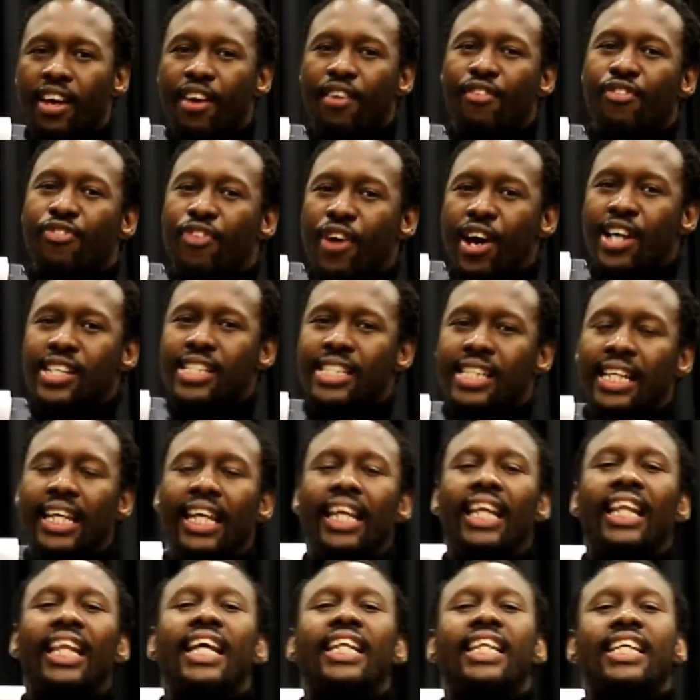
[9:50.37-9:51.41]
Firstly,
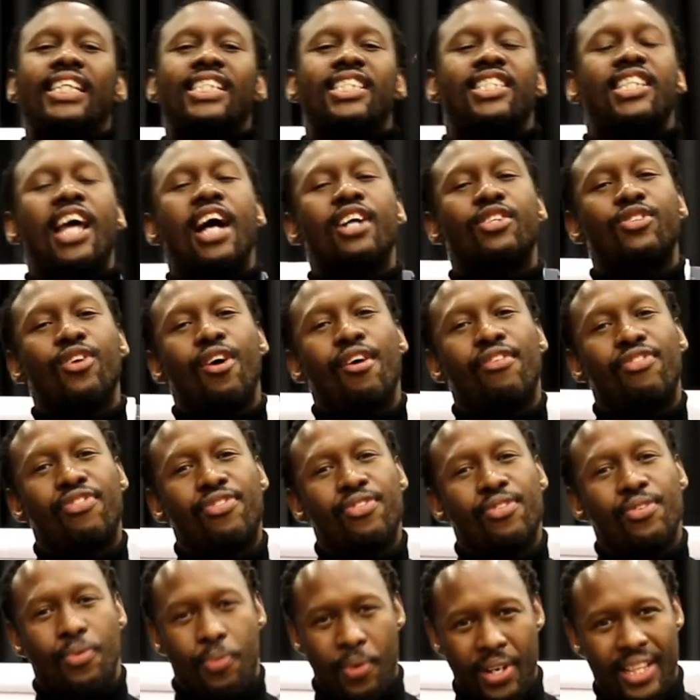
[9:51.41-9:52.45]
let us start
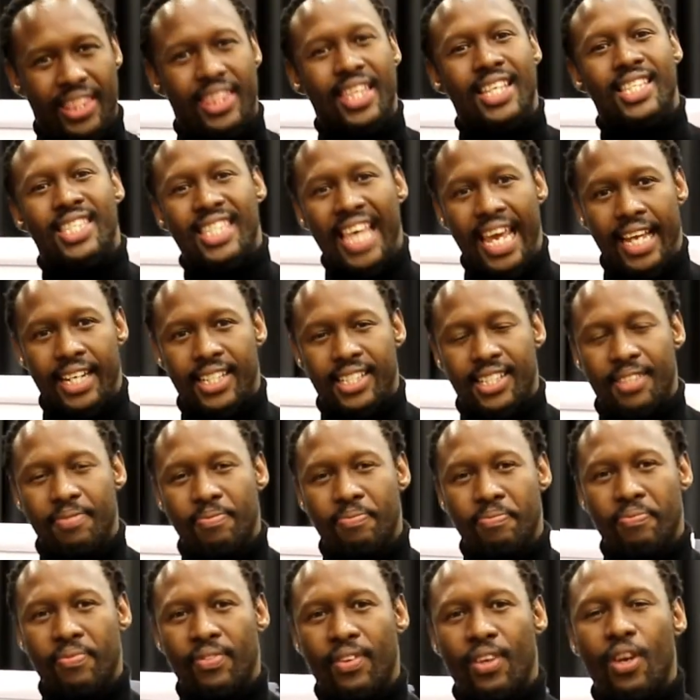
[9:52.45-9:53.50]
off with the set.
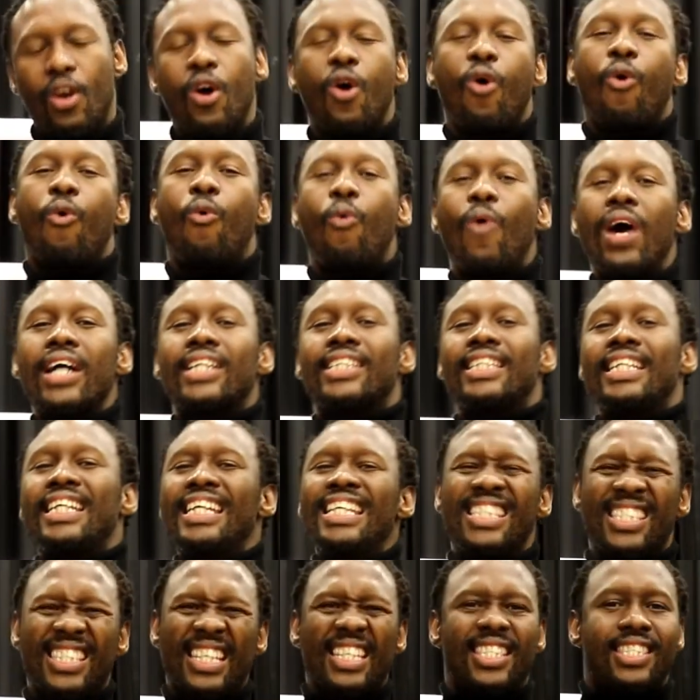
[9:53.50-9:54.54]
What
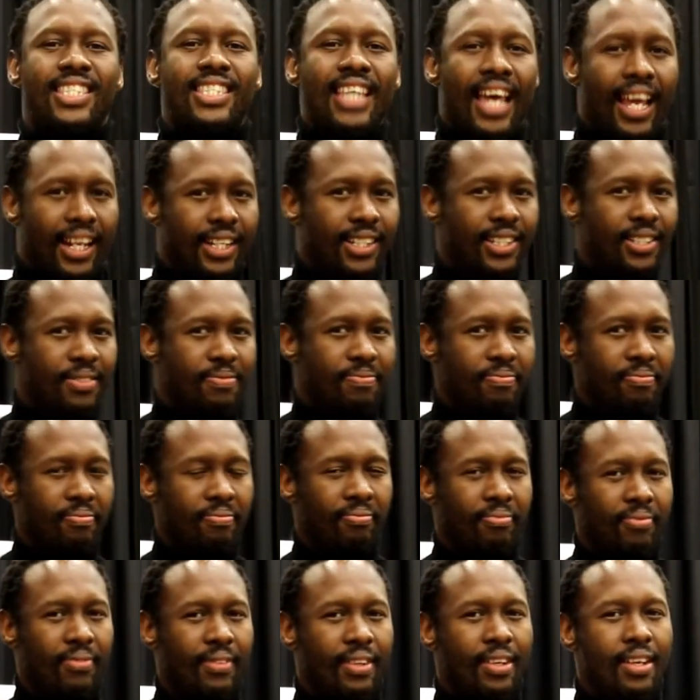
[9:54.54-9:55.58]
is a set?
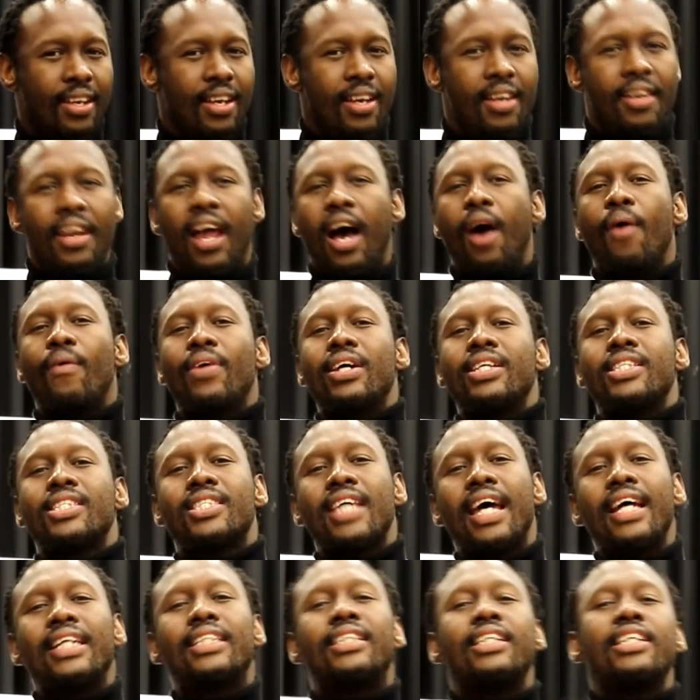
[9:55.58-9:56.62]
Now, a
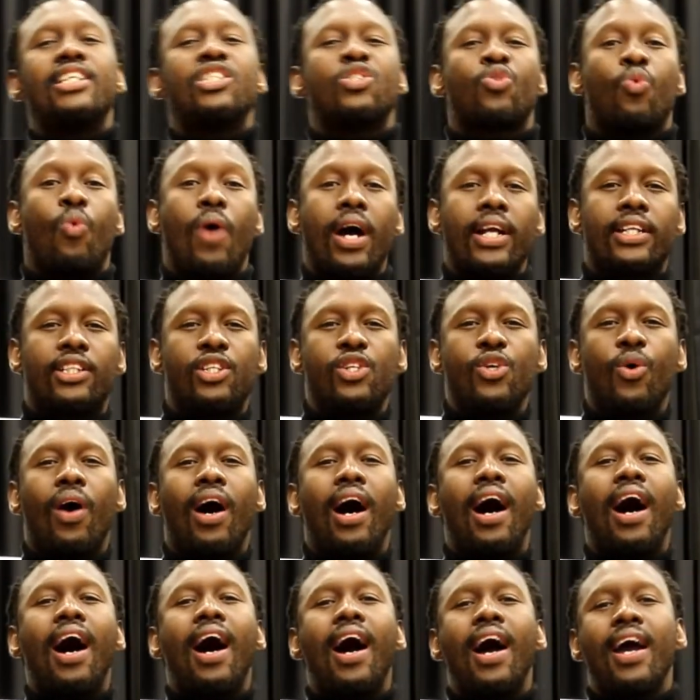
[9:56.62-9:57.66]
set is what your
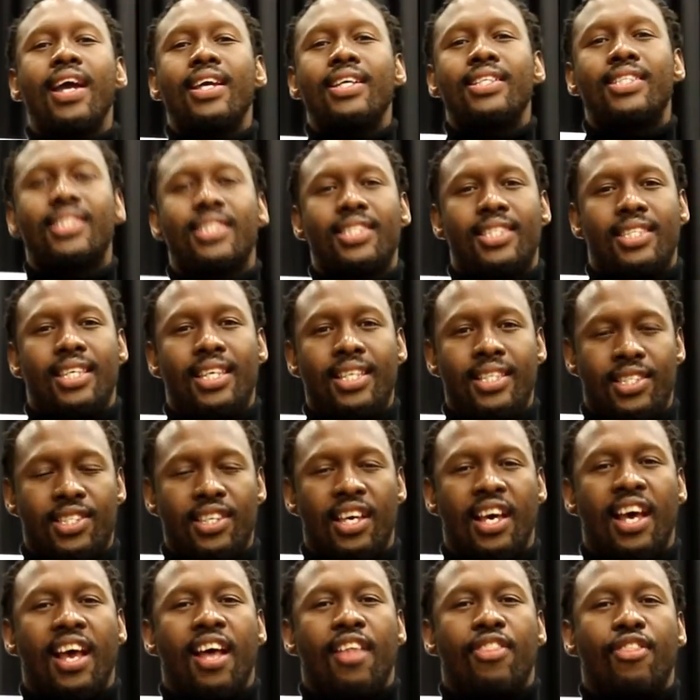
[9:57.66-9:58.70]
eye sees.
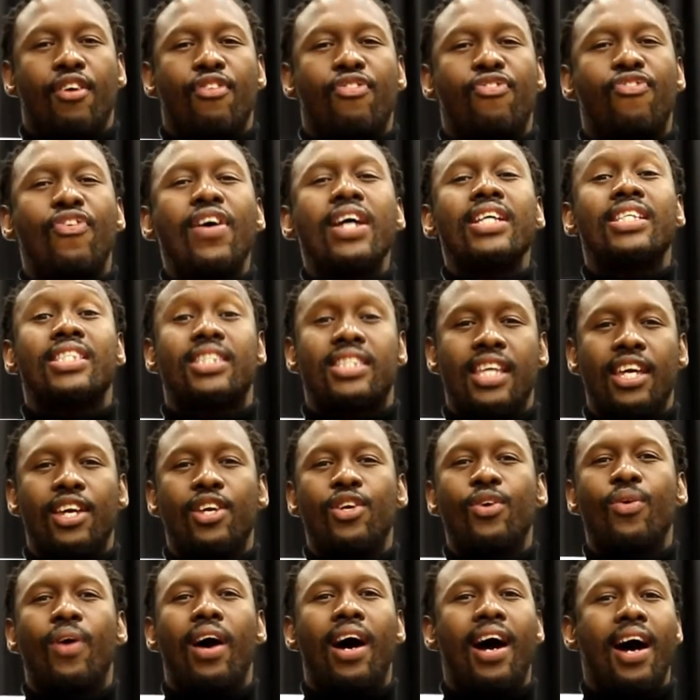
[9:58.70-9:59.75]
The first thing
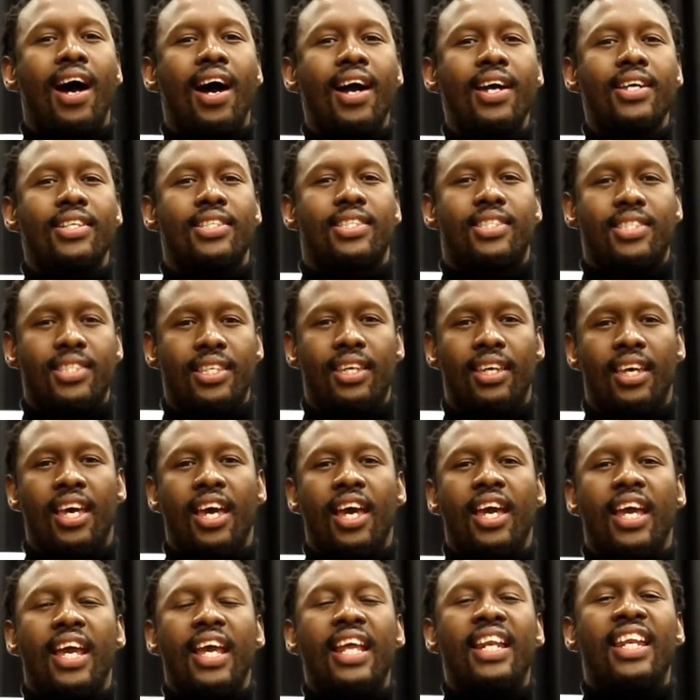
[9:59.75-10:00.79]
your eye sees
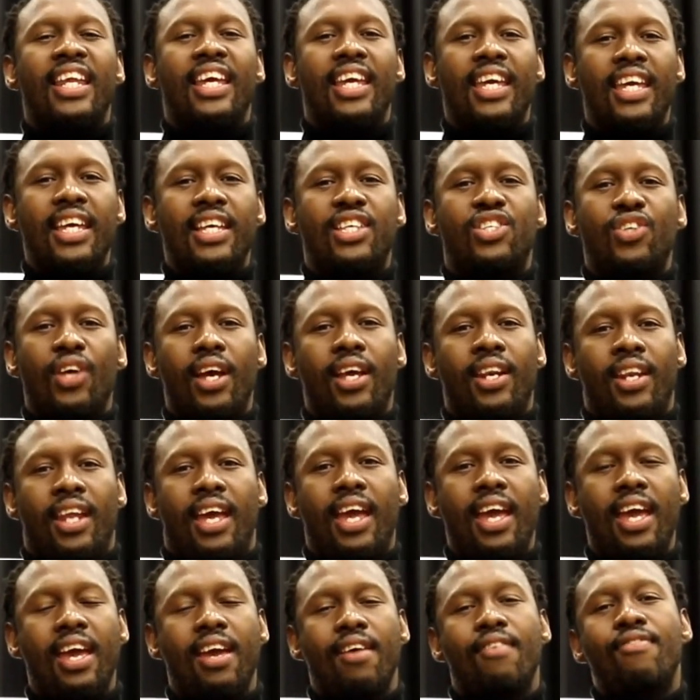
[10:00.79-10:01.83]
in each
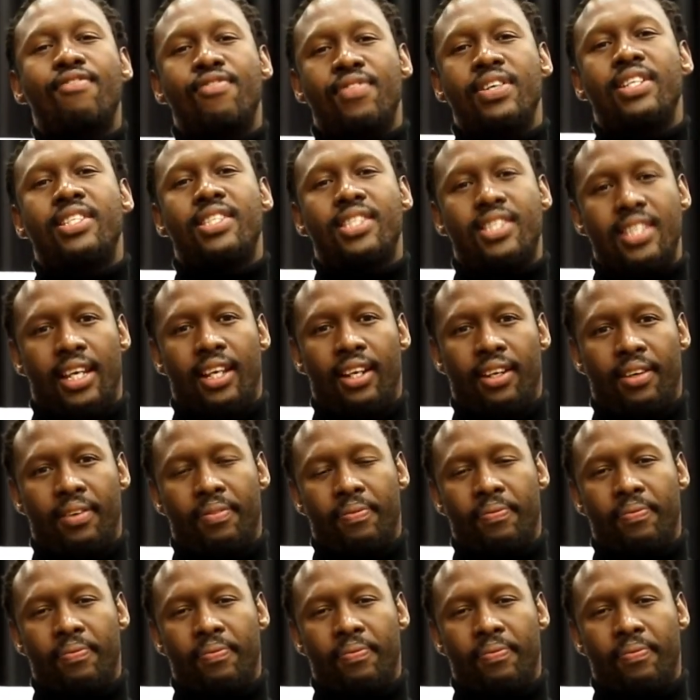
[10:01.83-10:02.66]
and every scene.